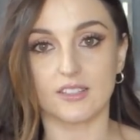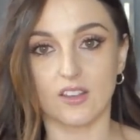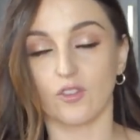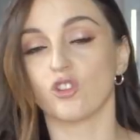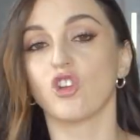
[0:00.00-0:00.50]

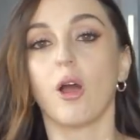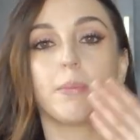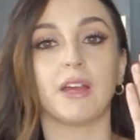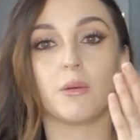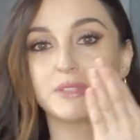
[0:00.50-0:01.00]
If you're
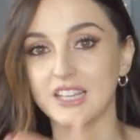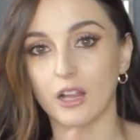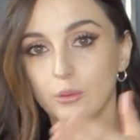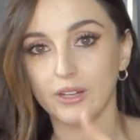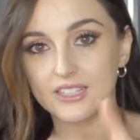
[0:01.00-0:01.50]
chopping up
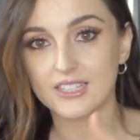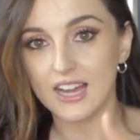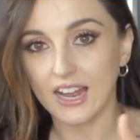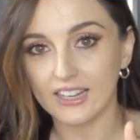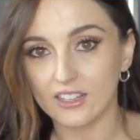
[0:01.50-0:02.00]
celery into
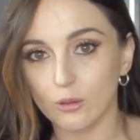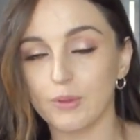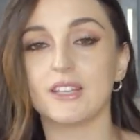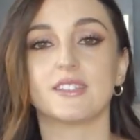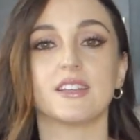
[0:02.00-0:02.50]
tiny little
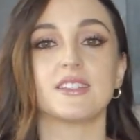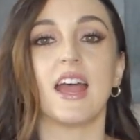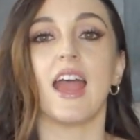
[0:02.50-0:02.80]
pieces,